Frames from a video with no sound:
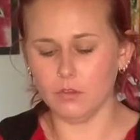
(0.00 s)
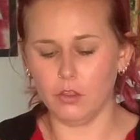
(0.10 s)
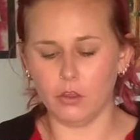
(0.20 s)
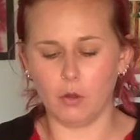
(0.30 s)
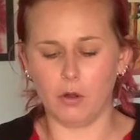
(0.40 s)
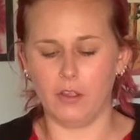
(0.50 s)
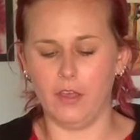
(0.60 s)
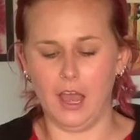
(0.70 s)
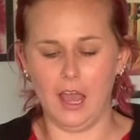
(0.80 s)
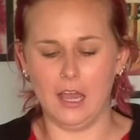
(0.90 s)
the corn and the
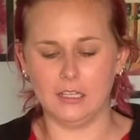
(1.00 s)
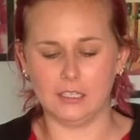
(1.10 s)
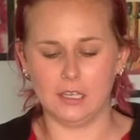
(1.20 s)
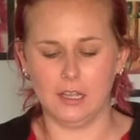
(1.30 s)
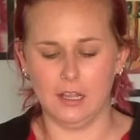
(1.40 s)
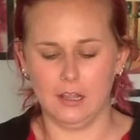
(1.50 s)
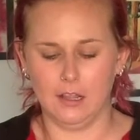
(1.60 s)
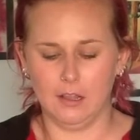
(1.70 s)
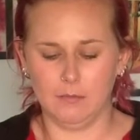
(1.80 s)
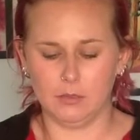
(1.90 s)
husk.
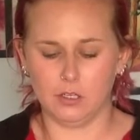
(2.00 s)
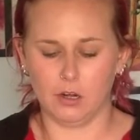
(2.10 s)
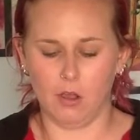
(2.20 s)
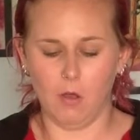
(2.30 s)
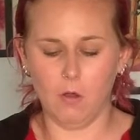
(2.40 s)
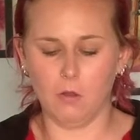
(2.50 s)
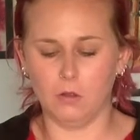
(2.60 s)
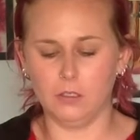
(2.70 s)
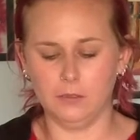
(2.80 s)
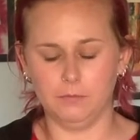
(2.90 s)
I'm just gonna hold